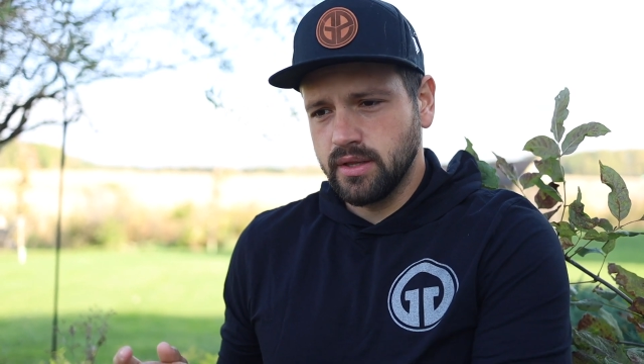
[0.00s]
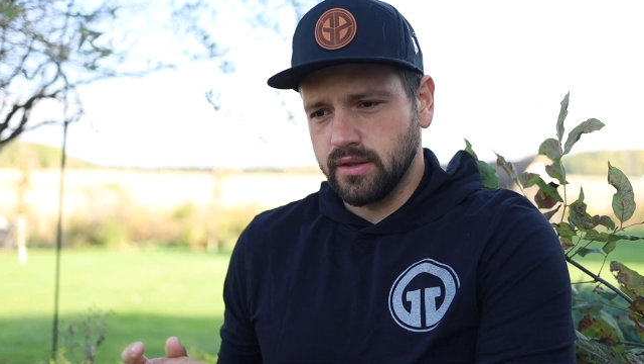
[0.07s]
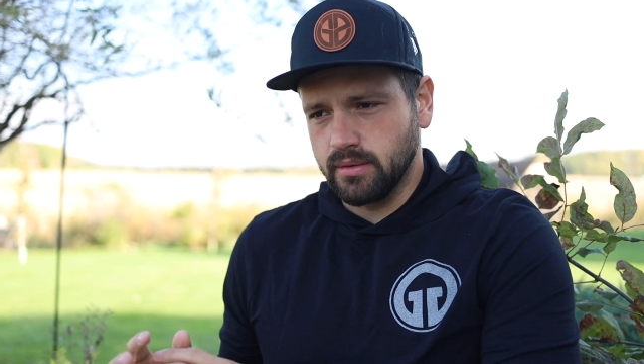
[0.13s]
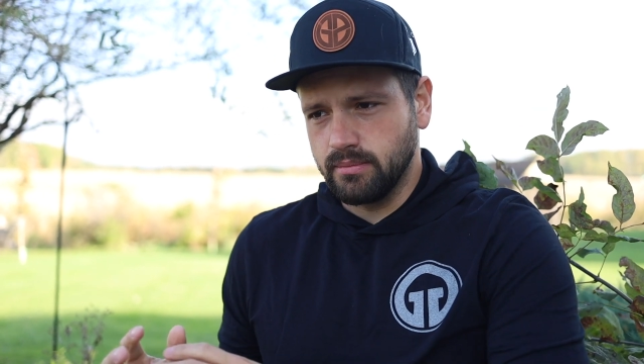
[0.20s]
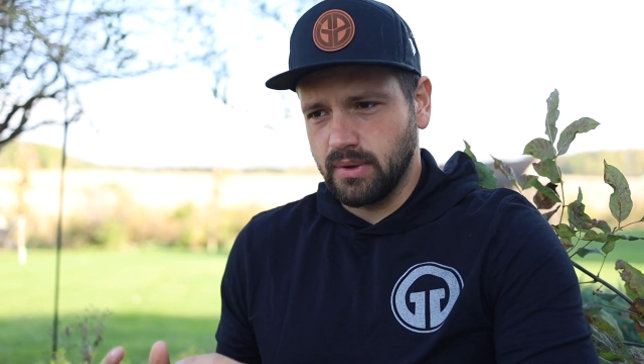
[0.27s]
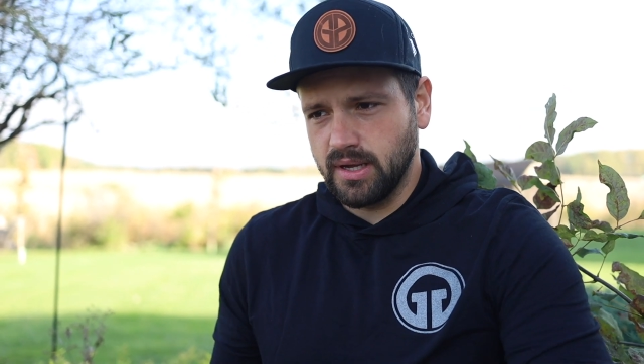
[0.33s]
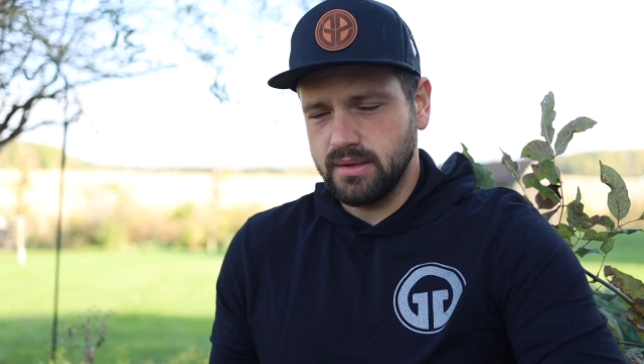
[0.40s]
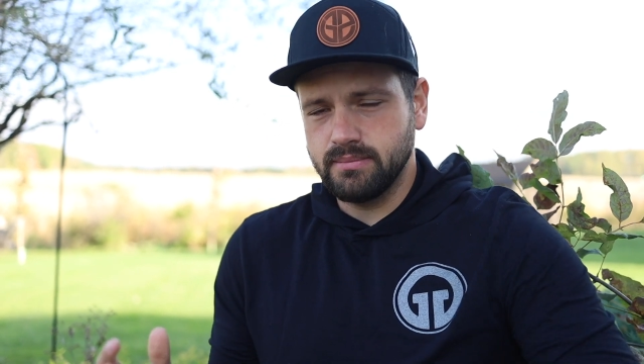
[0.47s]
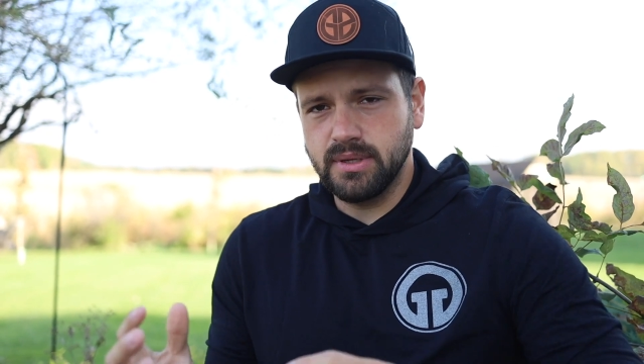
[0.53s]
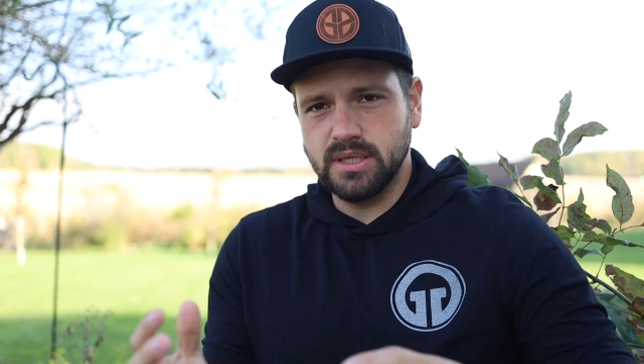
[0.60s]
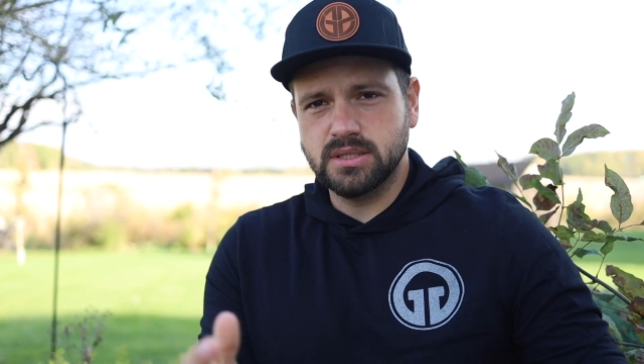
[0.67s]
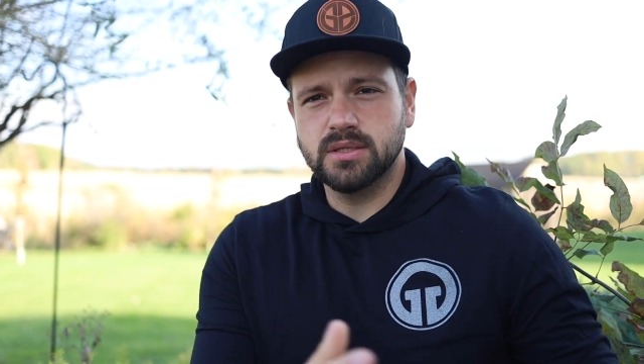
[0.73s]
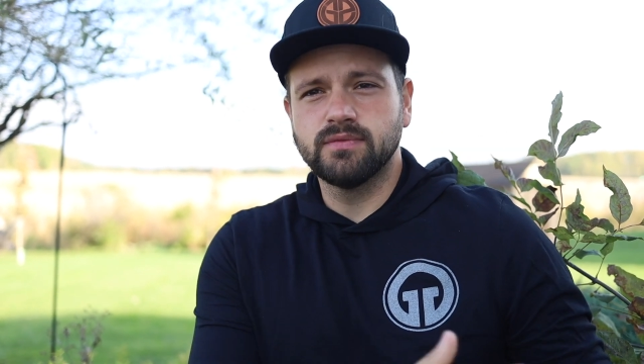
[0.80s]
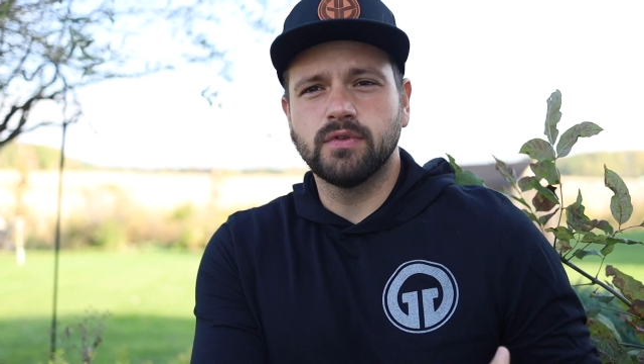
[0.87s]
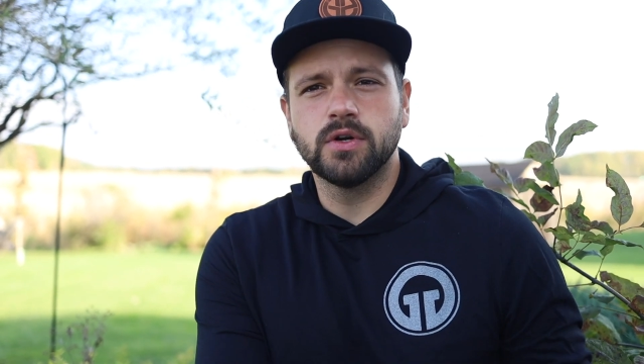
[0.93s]
there might
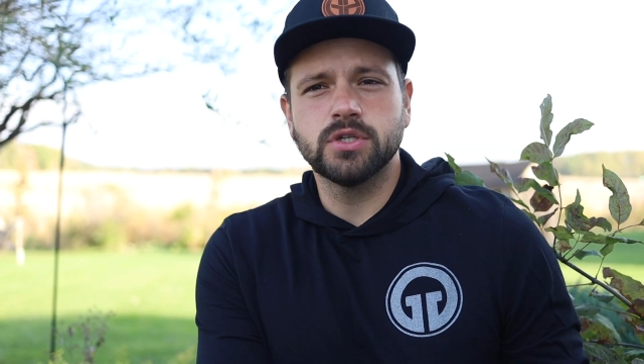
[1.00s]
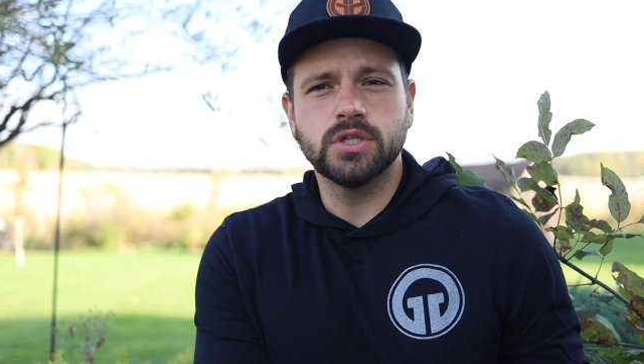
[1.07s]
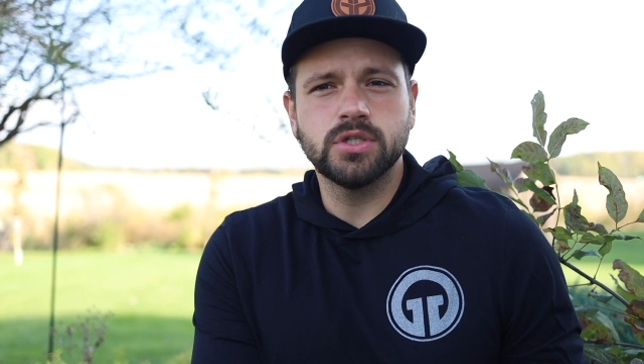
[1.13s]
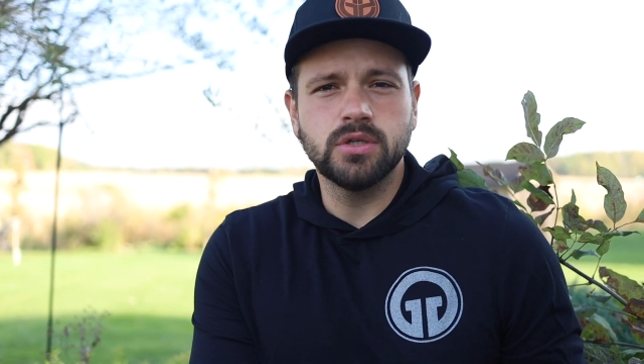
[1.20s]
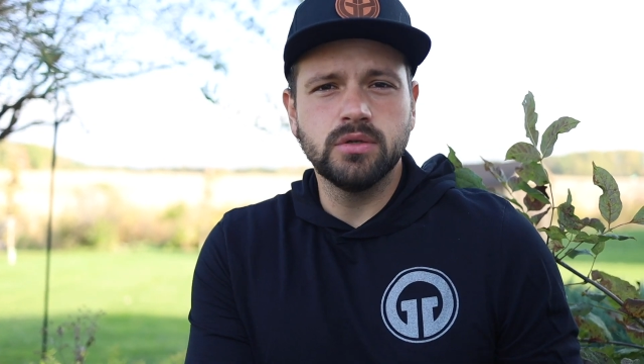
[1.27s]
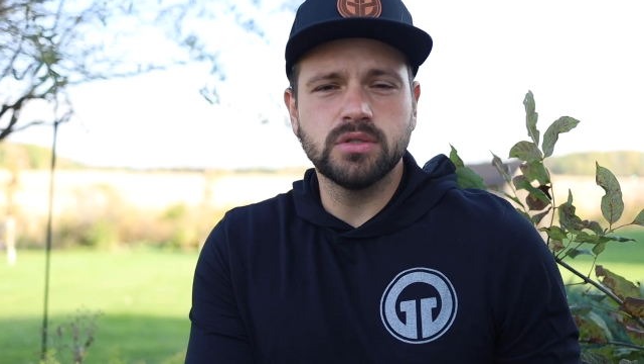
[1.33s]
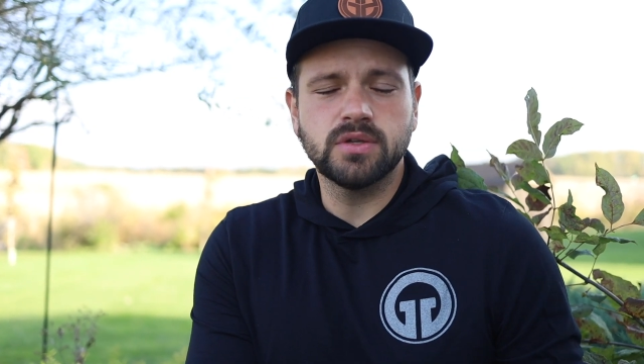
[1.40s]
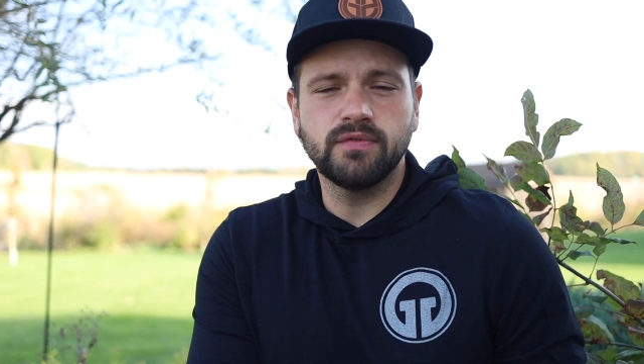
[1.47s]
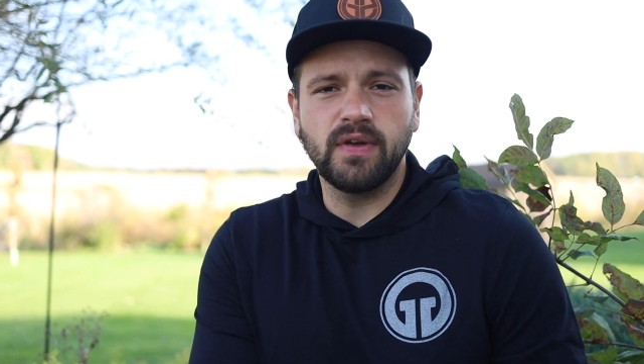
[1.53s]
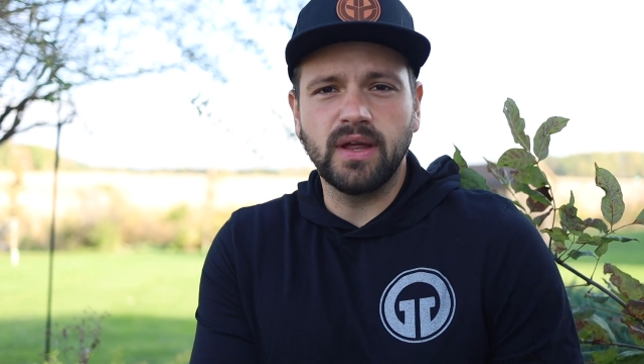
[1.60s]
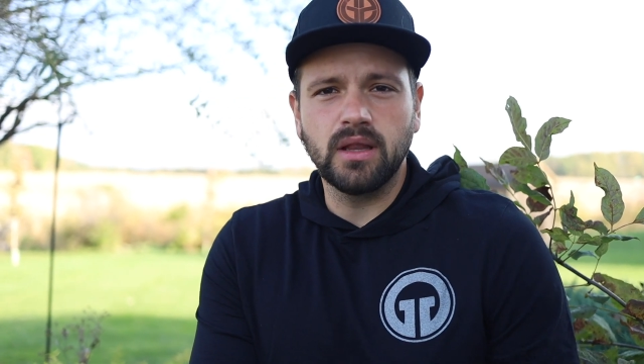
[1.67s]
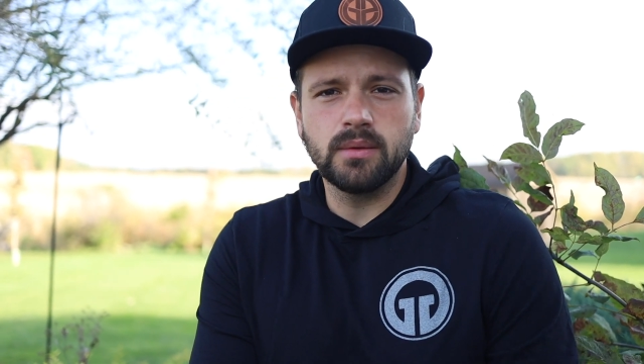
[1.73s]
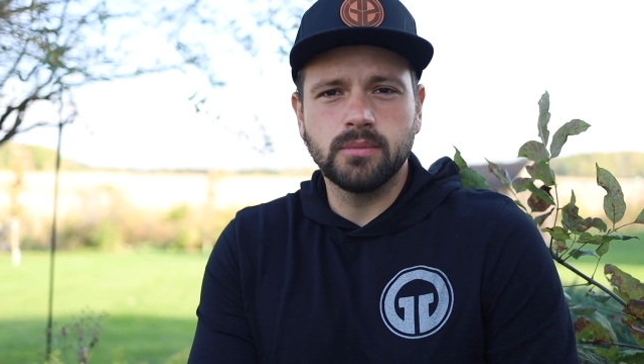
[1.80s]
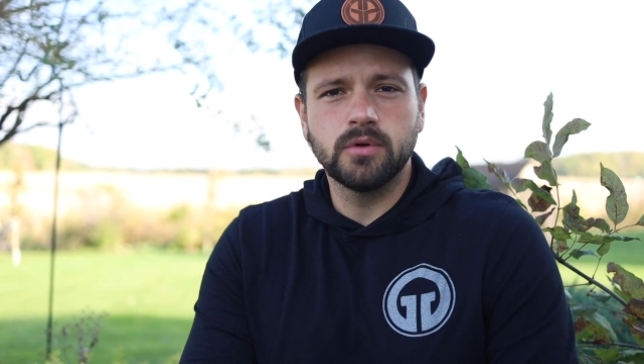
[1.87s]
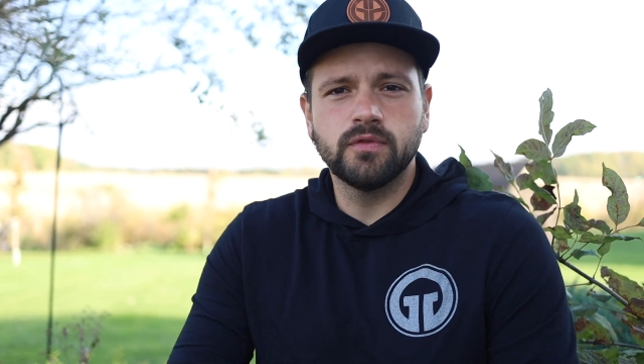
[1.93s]
be some version 2s
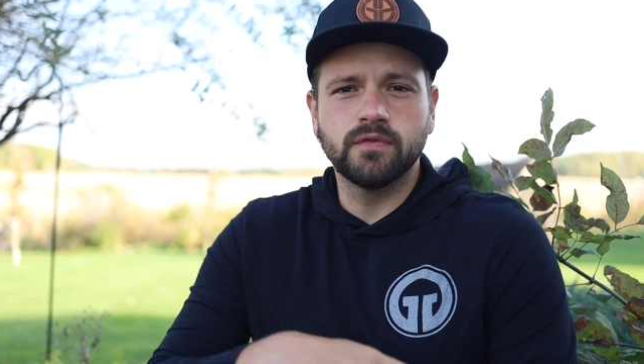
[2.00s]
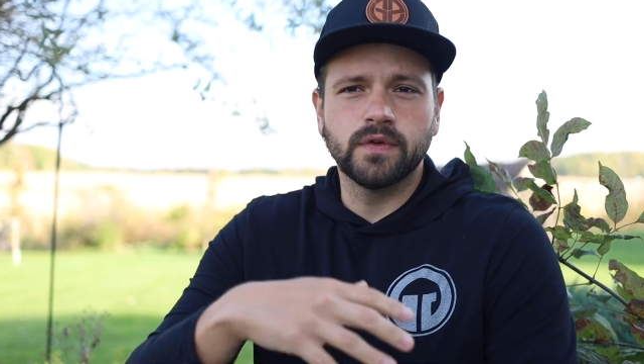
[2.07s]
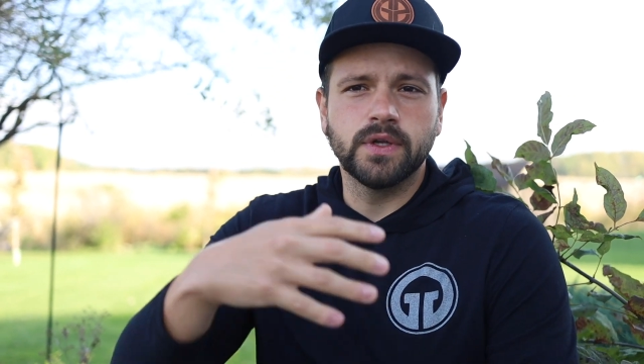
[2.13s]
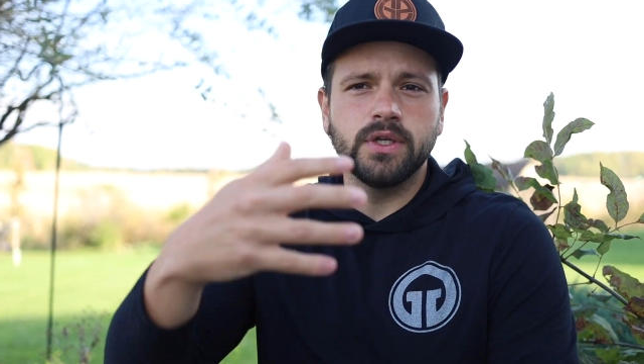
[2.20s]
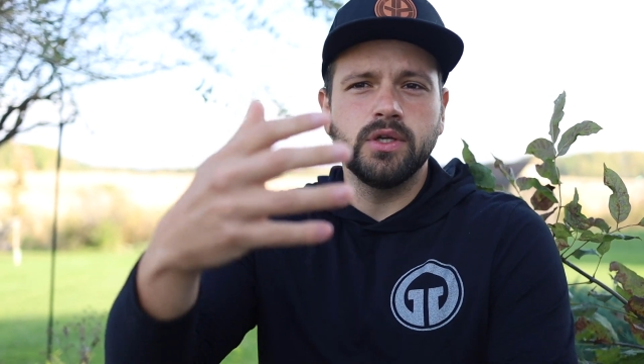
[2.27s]
available for